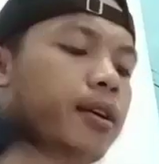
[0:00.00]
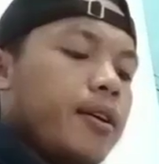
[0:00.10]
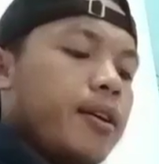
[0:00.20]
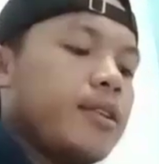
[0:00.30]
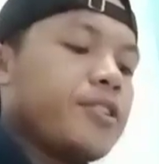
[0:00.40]

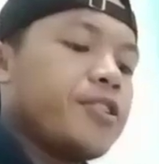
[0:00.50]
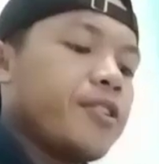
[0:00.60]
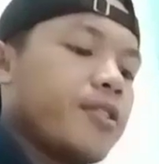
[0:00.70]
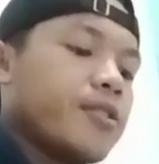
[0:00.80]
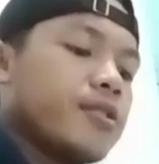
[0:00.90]
Each
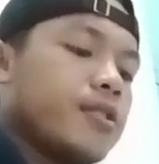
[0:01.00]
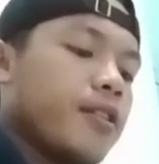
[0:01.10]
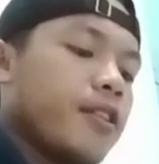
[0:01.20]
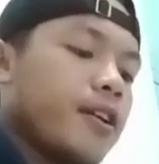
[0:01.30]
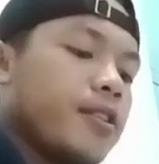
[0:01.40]
year,
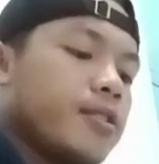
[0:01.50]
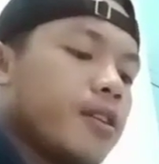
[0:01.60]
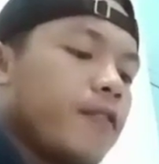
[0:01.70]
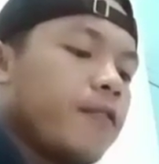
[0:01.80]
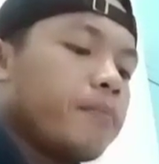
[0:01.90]
tens
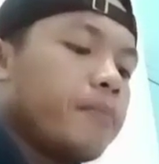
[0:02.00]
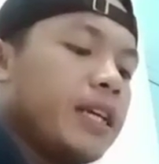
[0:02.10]
of